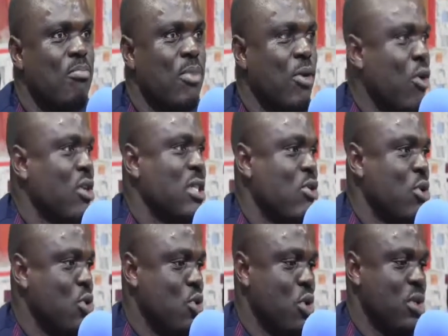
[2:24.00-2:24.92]
because the
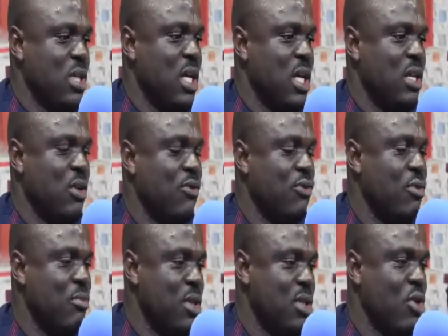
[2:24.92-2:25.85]
constitution says if you
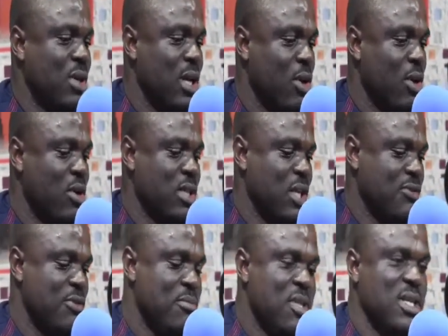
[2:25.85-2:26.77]
meet, or the law says
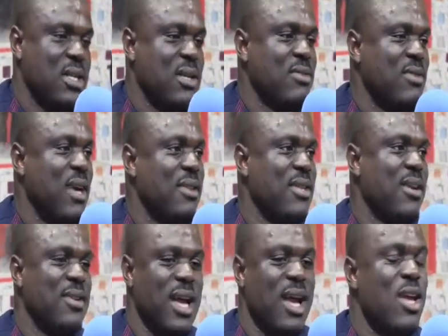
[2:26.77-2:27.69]
if you meet certain
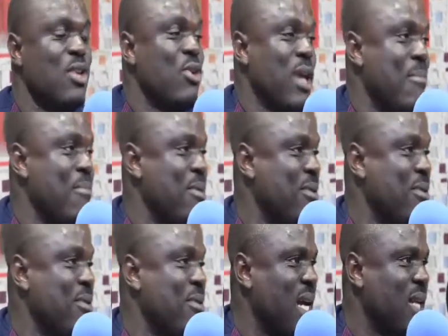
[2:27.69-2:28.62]
criteria, you can be
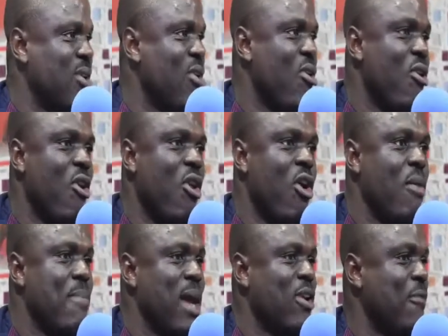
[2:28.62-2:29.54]
registered,
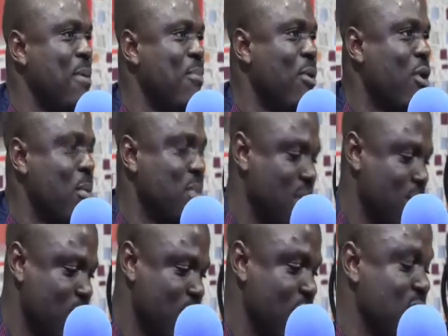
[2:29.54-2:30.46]
all manner of people comes
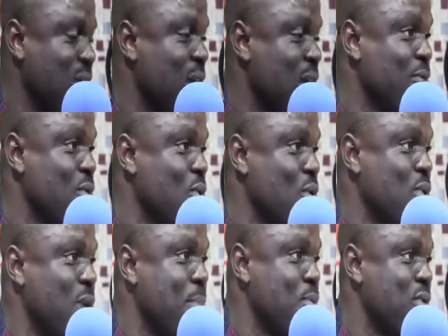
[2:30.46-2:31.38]
out to register. You have to go
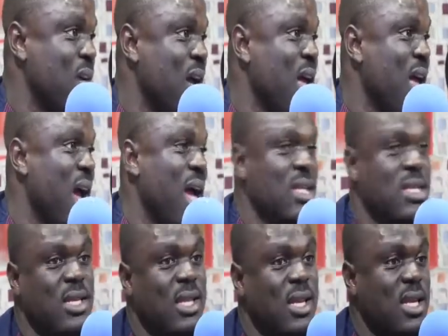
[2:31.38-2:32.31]
to Abuja and
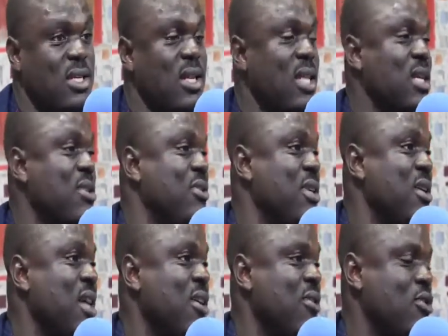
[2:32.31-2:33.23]
see the national
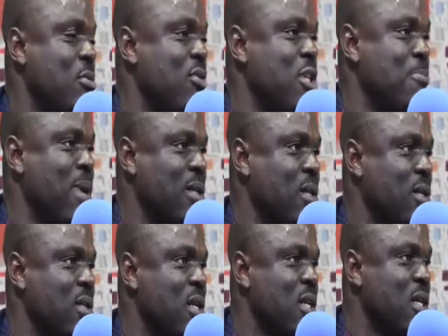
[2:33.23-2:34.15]
secretariat of some of these
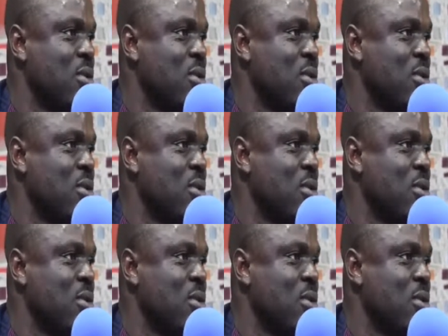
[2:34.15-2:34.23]
parties.